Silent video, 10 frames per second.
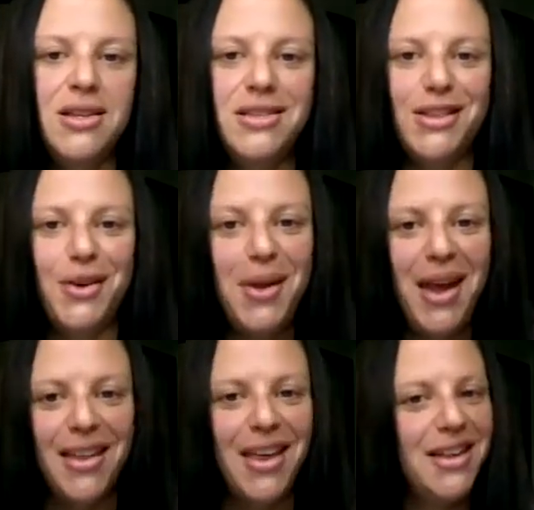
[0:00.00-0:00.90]
So
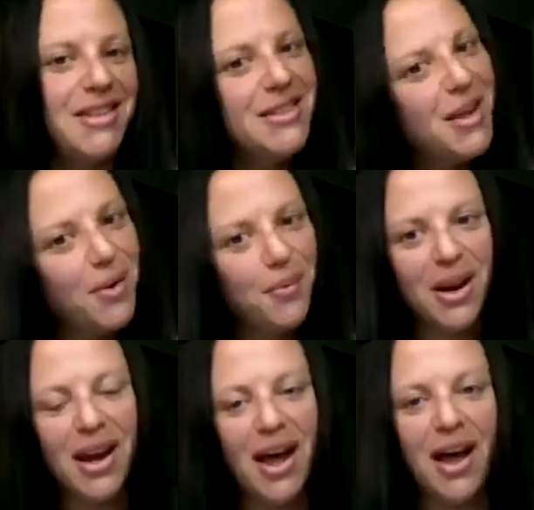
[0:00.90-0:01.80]
yeah, that's what
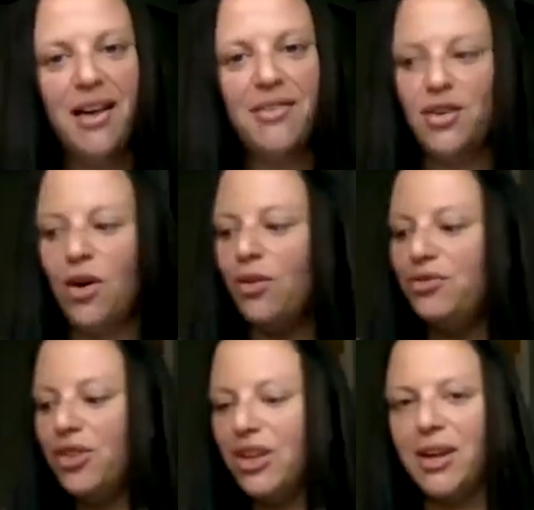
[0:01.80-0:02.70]
I have, and
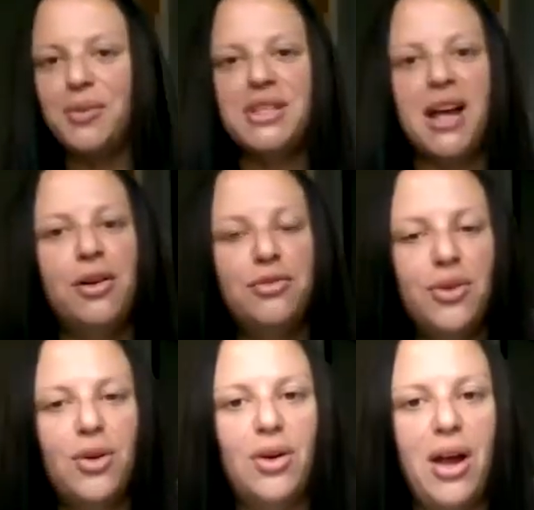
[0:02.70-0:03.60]
hopefully it was
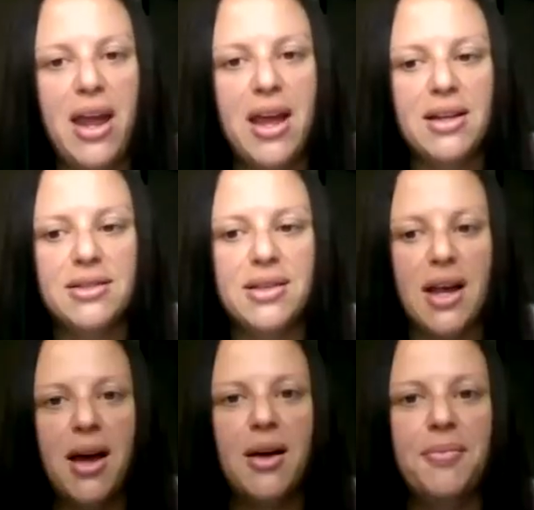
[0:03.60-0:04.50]
helpful. And
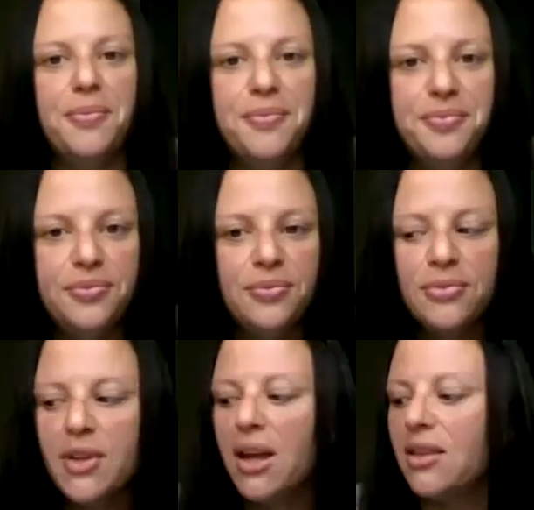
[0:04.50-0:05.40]

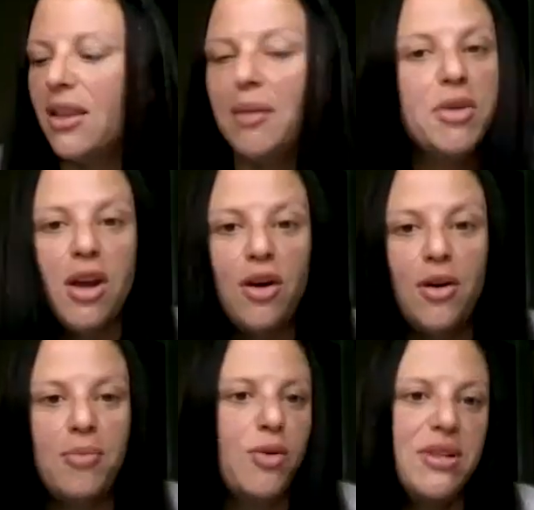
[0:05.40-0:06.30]
let me know.
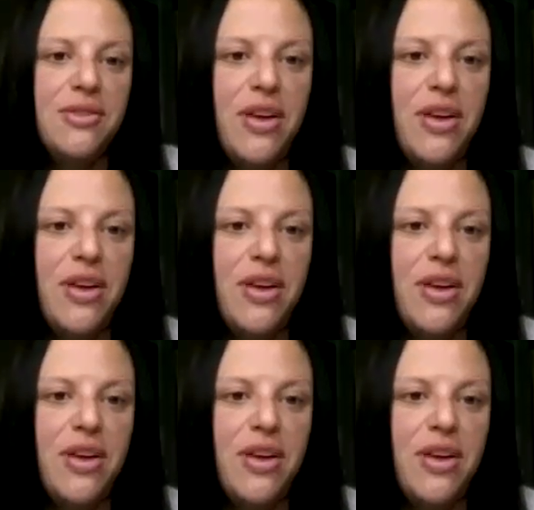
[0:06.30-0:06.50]
I'm always